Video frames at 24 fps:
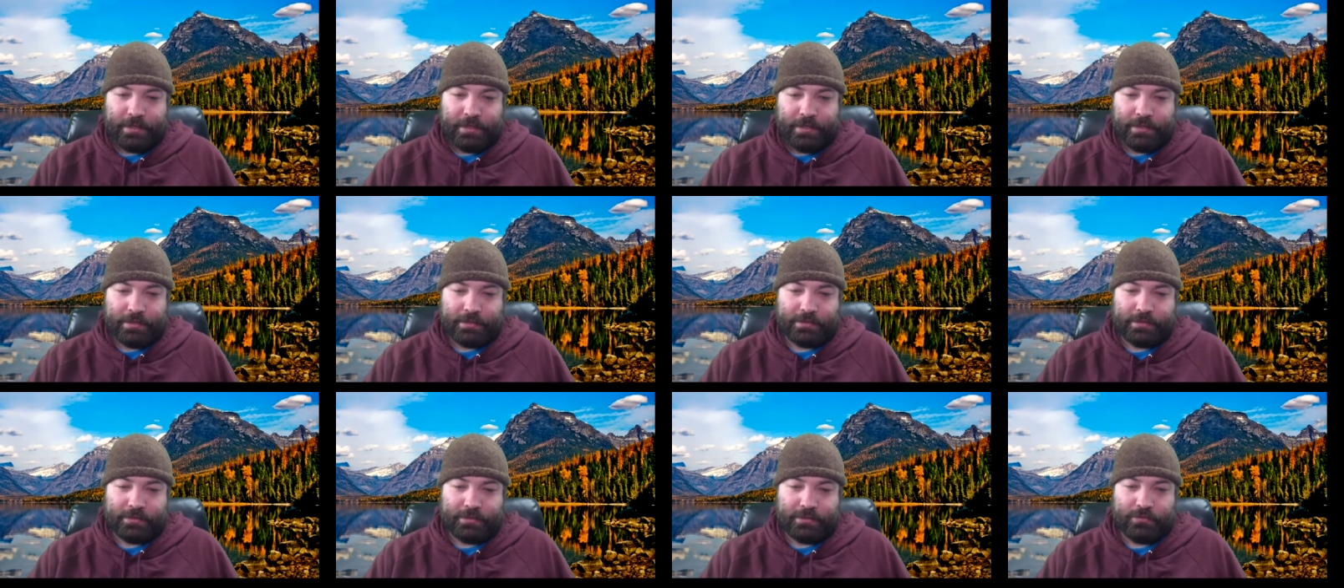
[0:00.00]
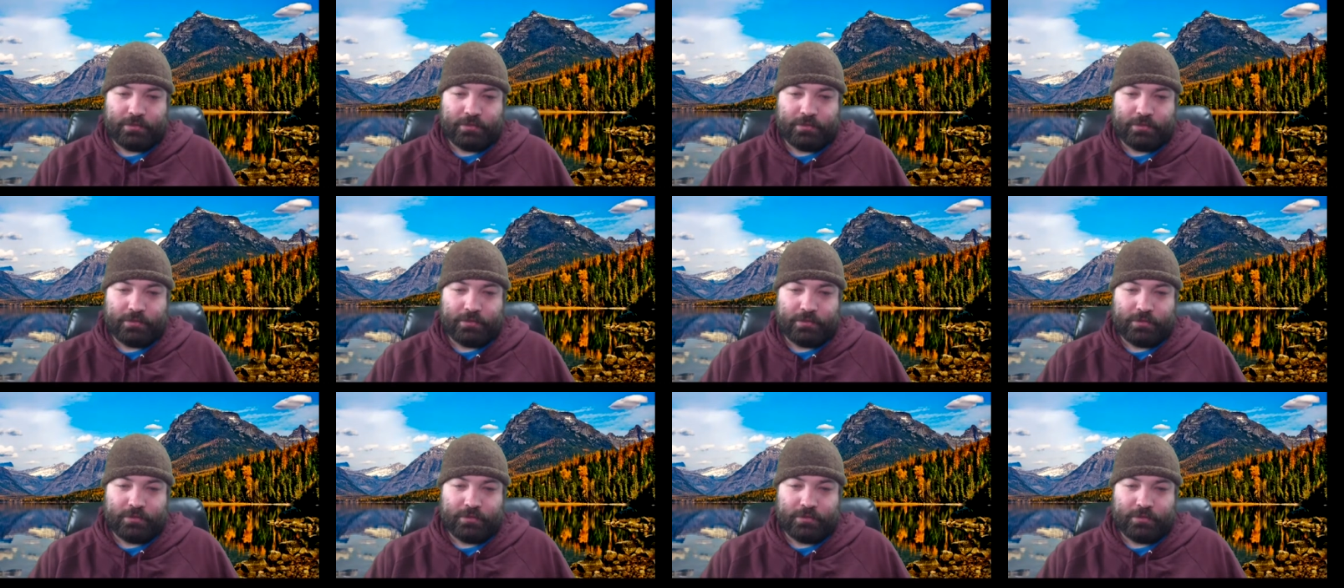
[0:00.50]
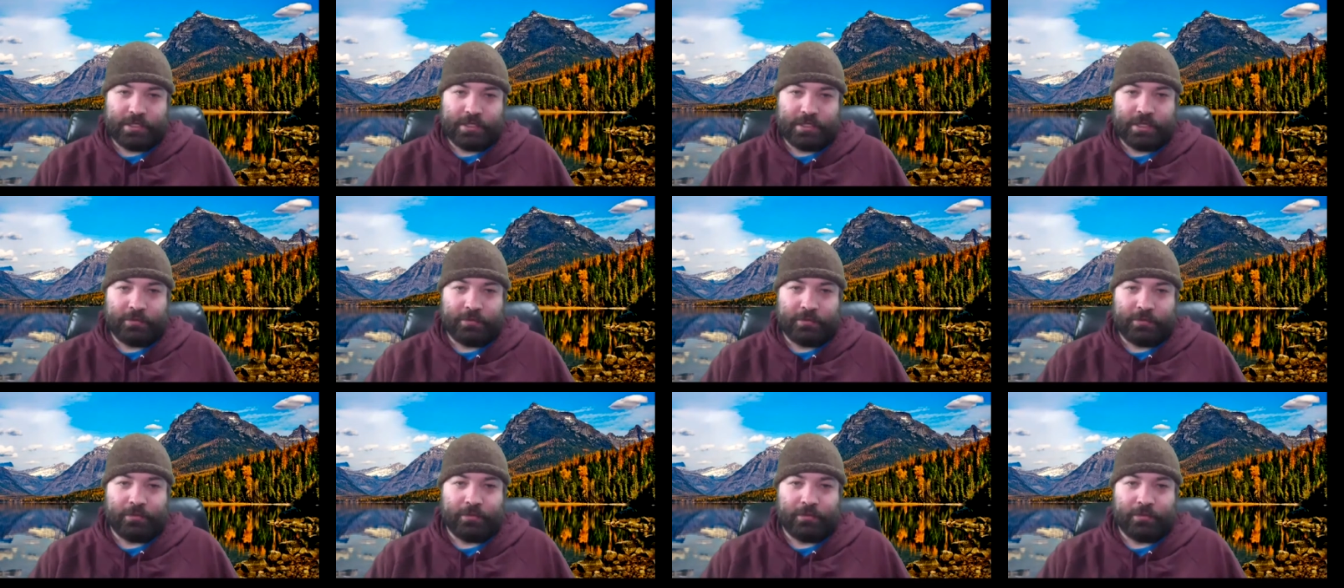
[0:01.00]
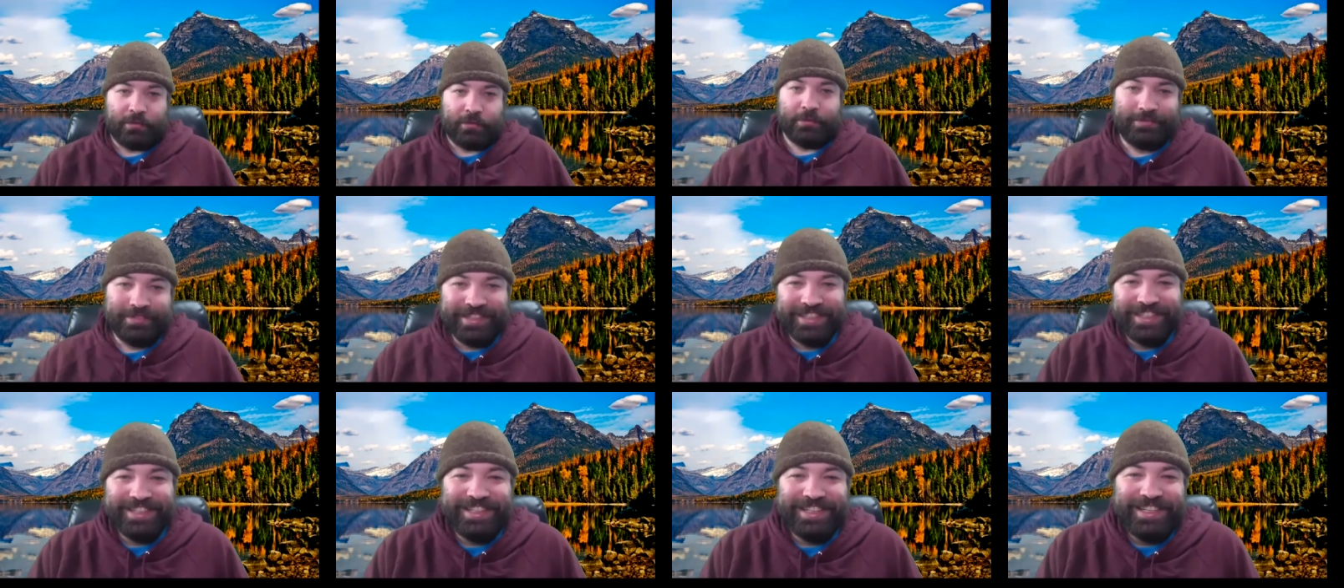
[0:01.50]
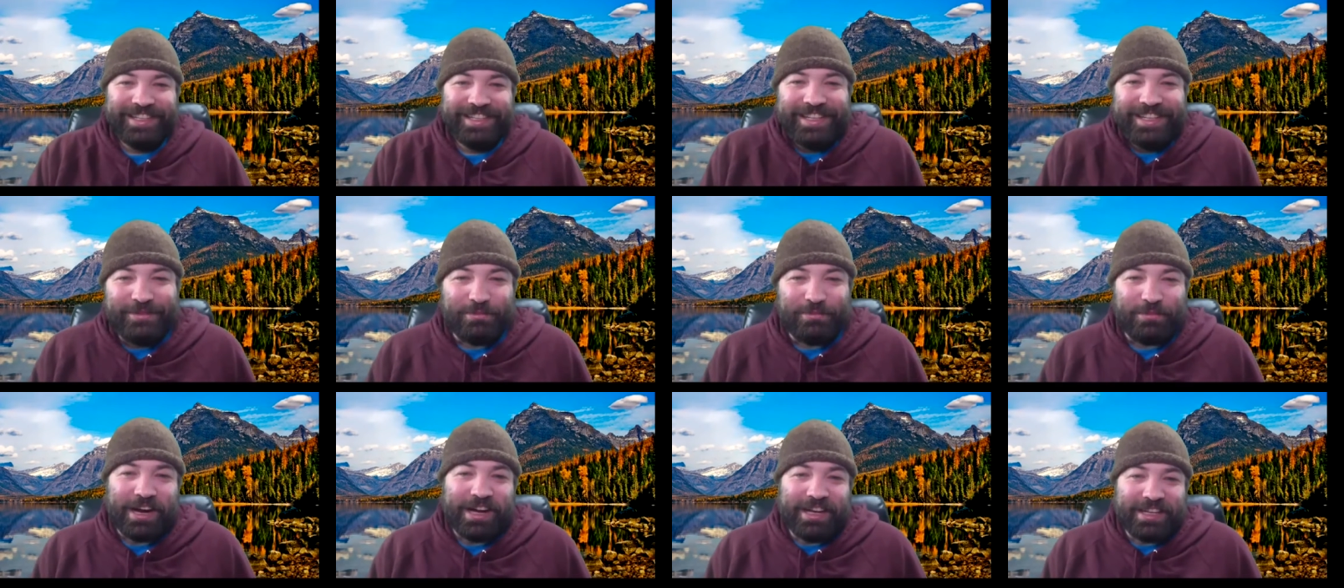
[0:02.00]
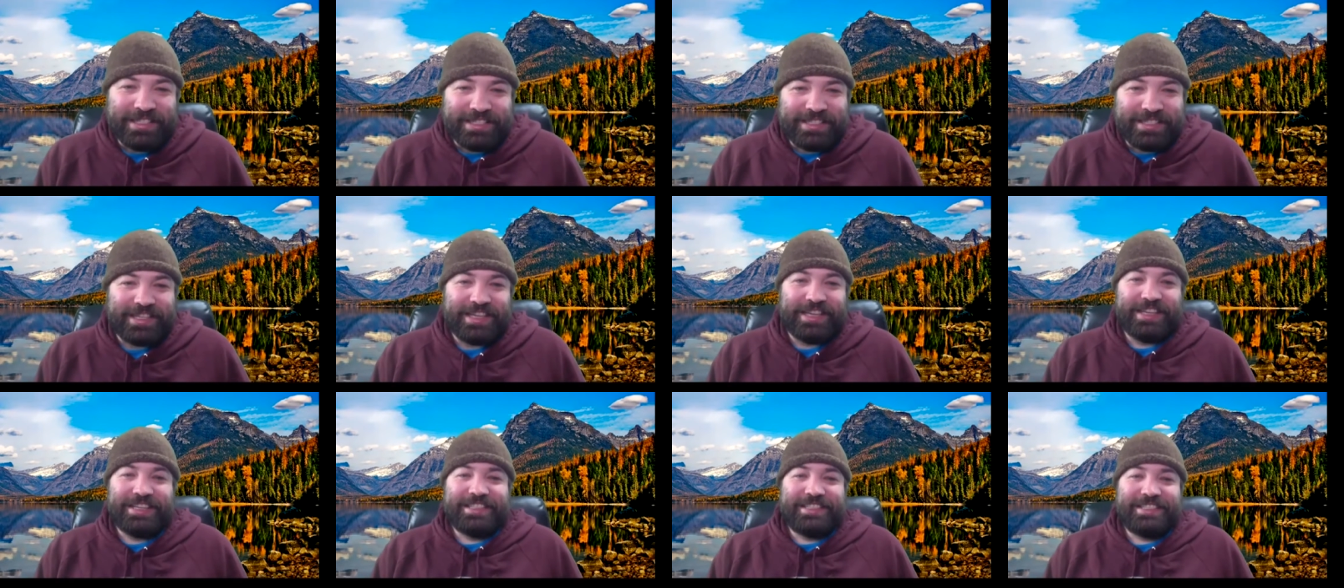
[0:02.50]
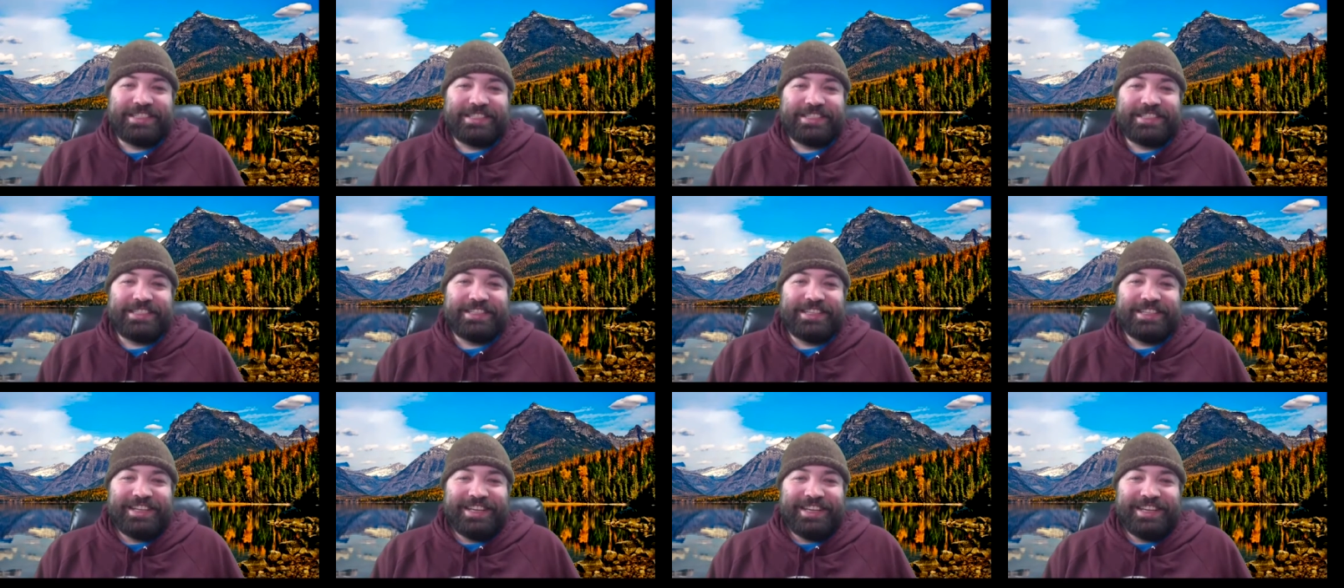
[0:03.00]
As soon as I say that, we get one. Brian says,